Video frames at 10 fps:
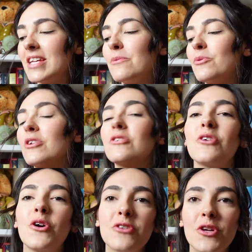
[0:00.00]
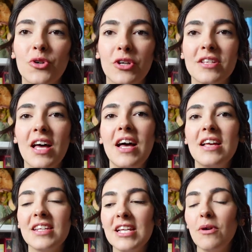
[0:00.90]
It was so, so joyous.
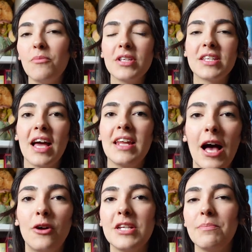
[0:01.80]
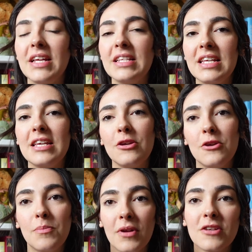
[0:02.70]
So this one, once again,
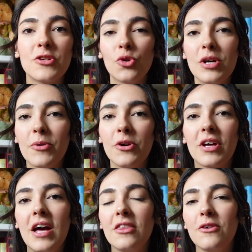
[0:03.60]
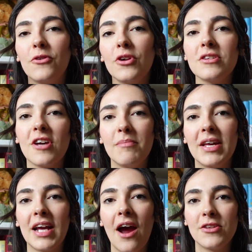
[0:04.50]
LGBTQ+ joy book that follows our
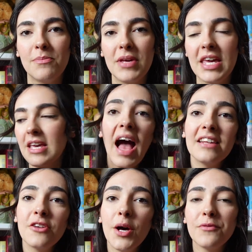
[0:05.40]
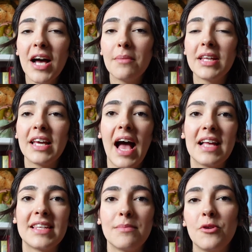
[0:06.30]
main character B and her family
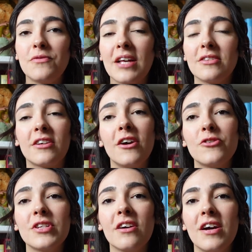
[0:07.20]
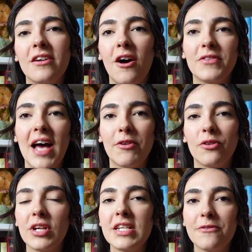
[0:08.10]
as they move down to the countryside after having a
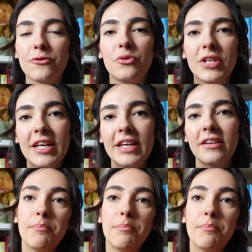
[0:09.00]
really difficult year.